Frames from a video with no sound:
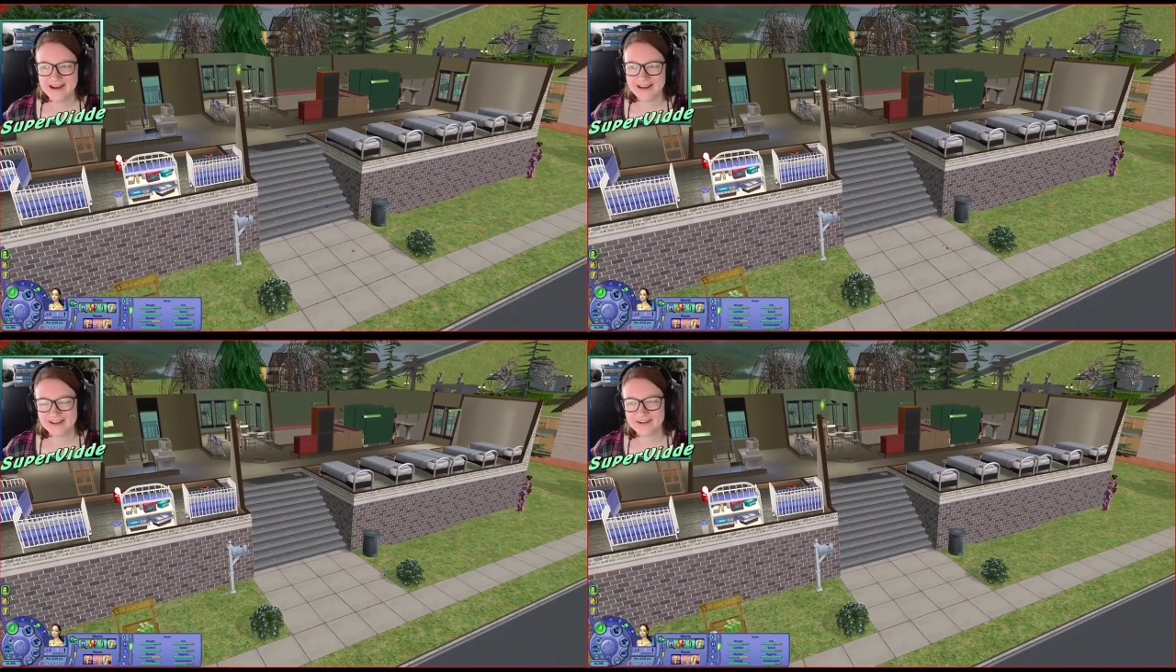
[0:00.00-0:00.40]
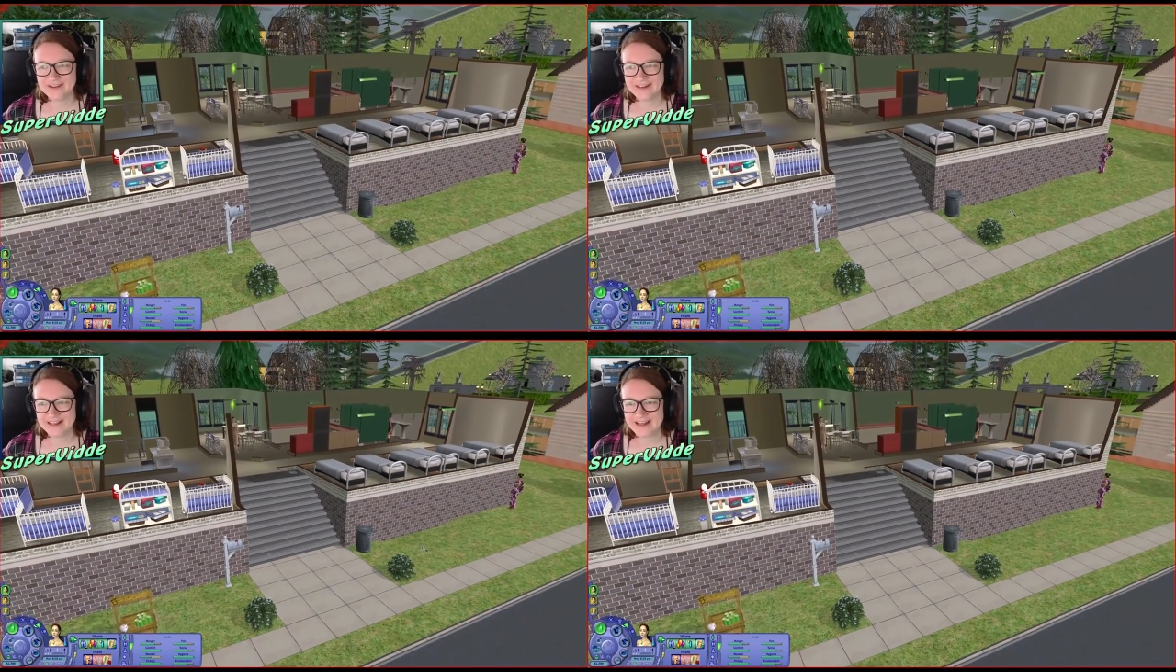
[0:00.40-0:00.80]
And
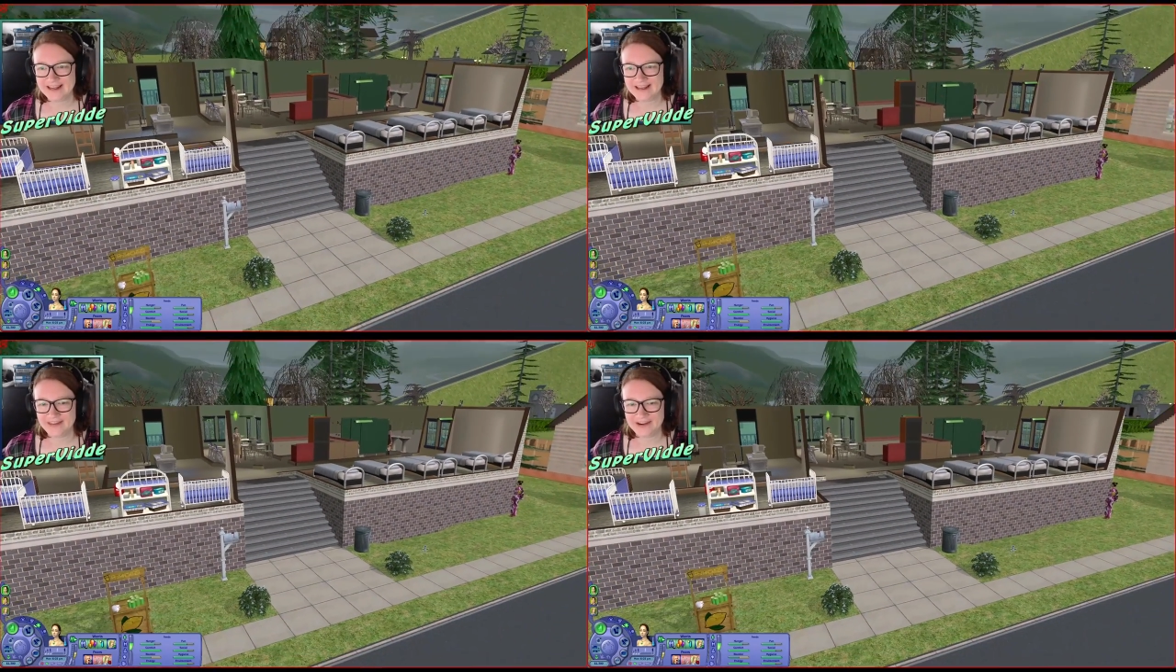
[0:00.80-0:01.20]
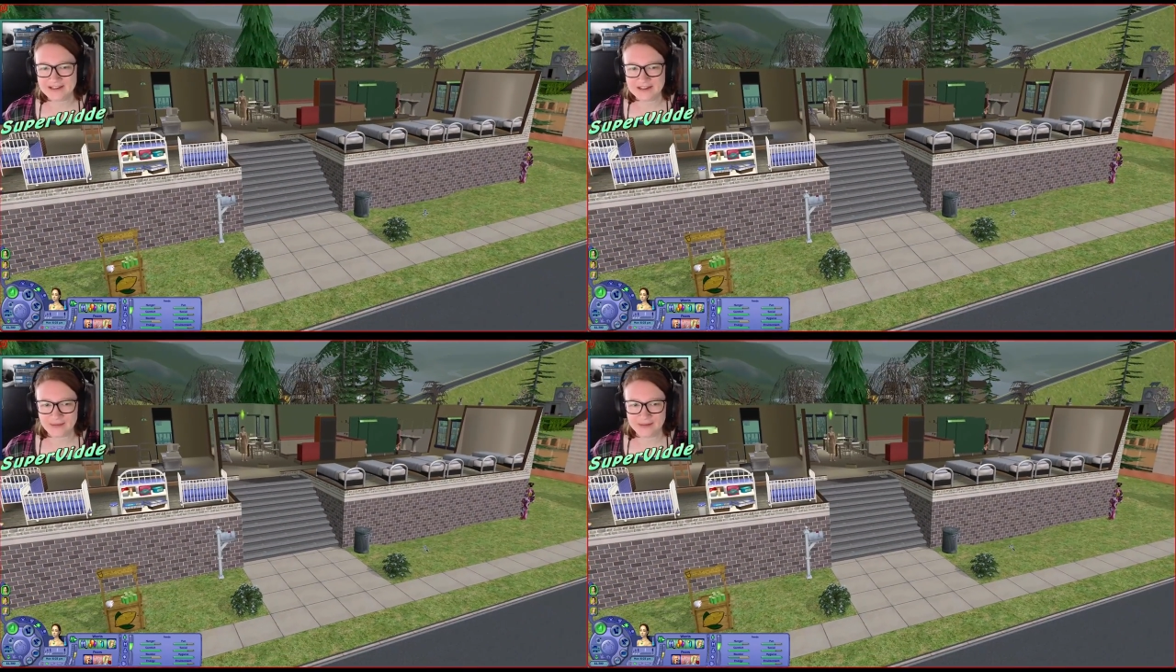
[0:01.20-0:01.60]
currently there
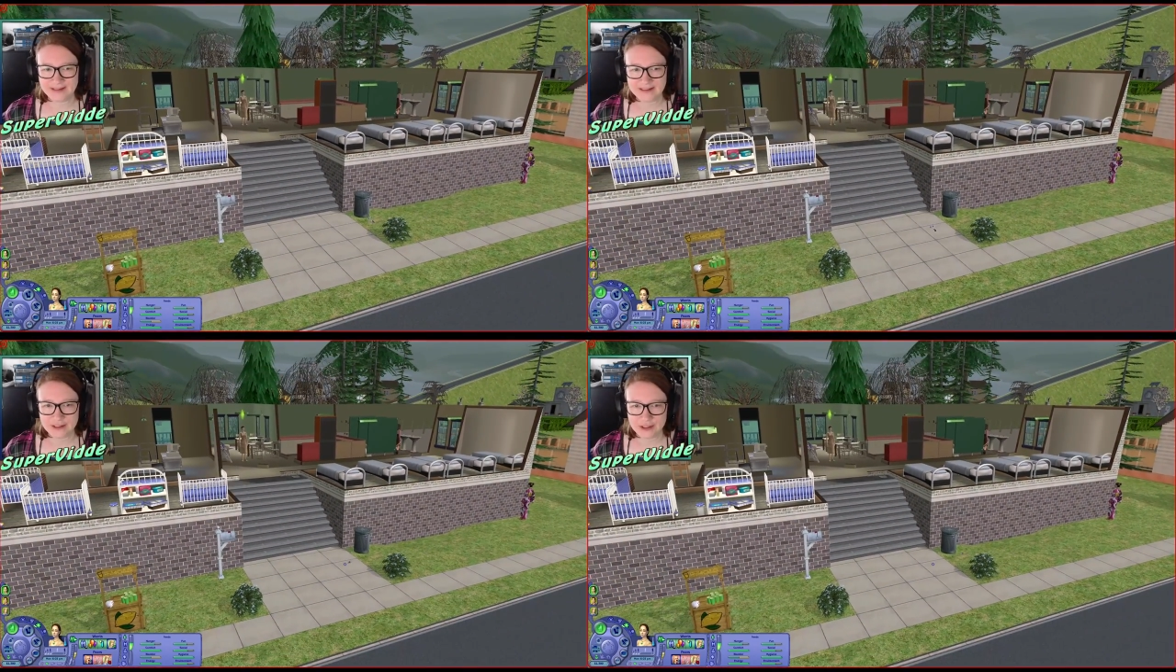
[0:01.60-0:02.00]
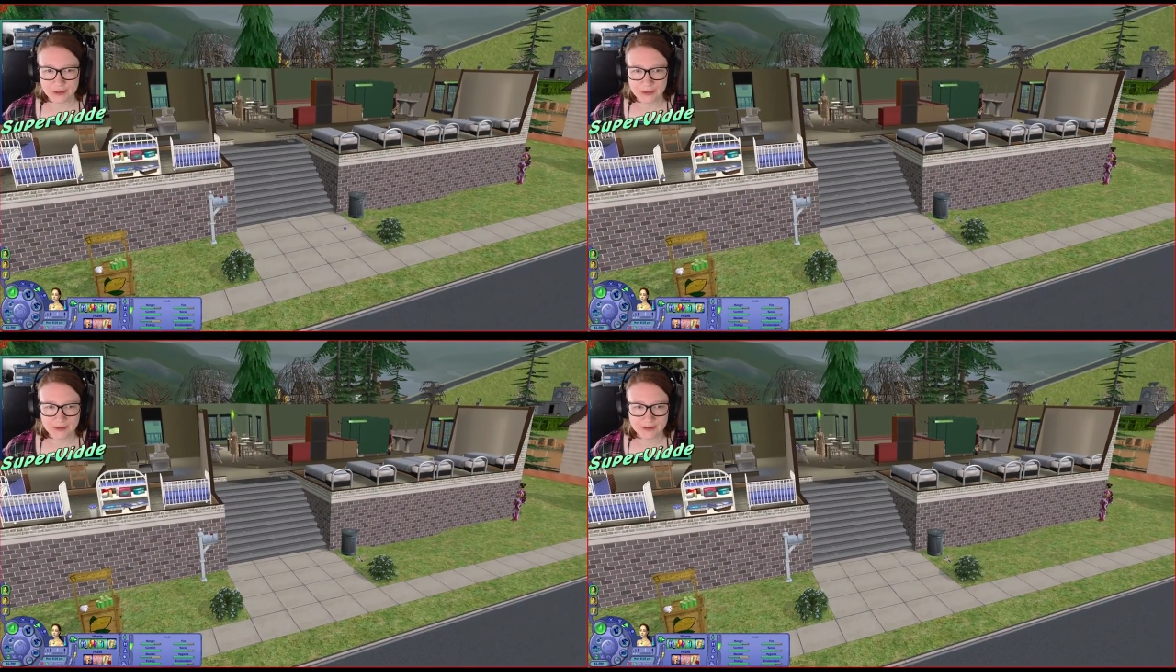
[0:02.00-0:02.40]
is only
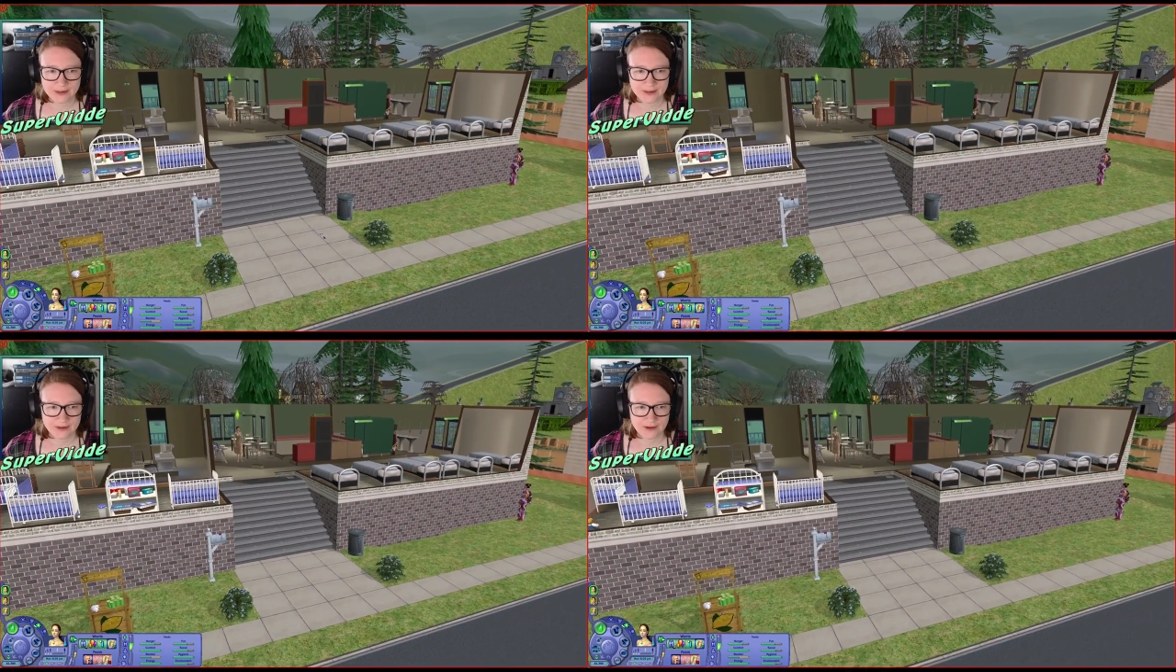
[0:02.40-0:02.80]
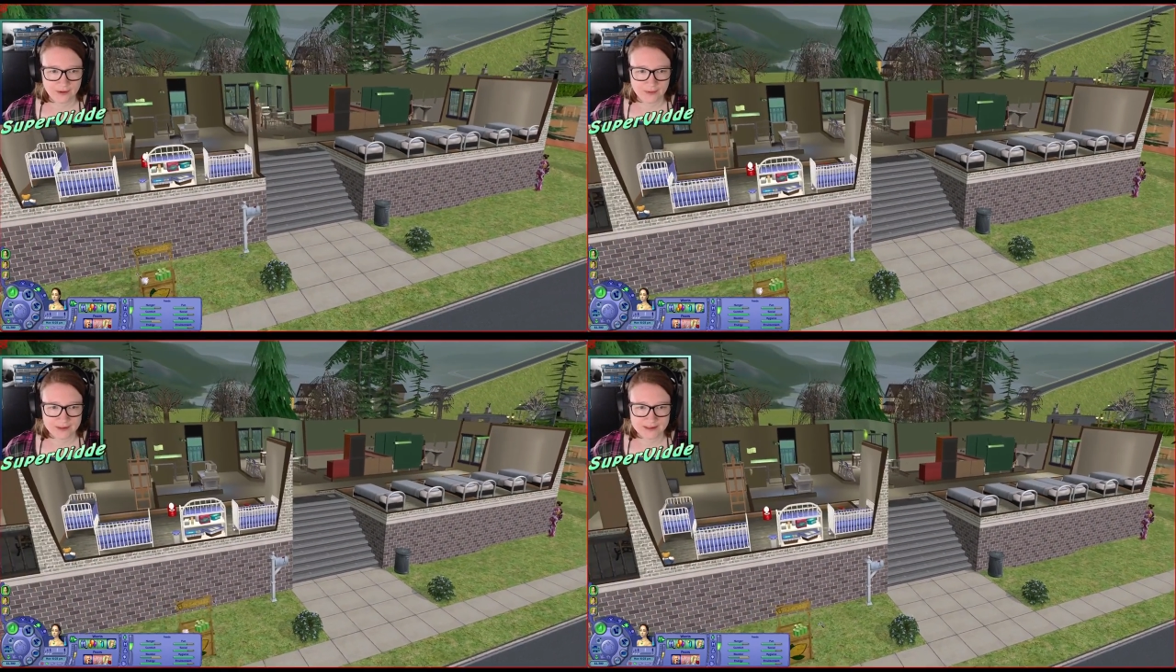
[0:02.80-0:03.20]
2.
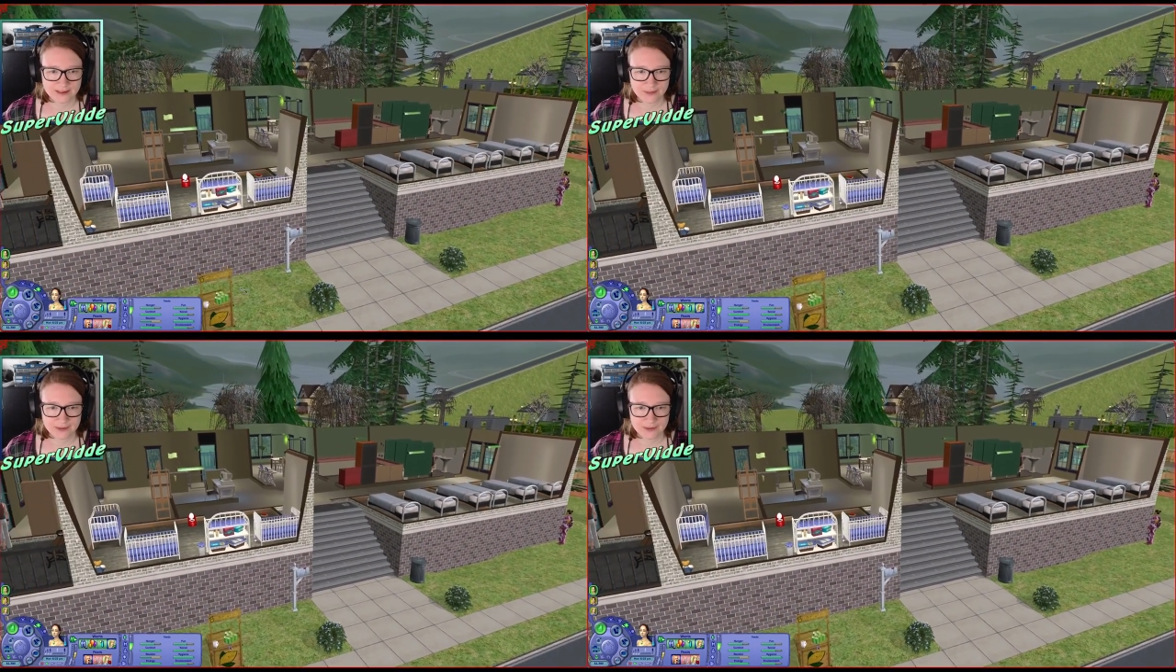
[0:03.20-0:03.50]
Oh, and someone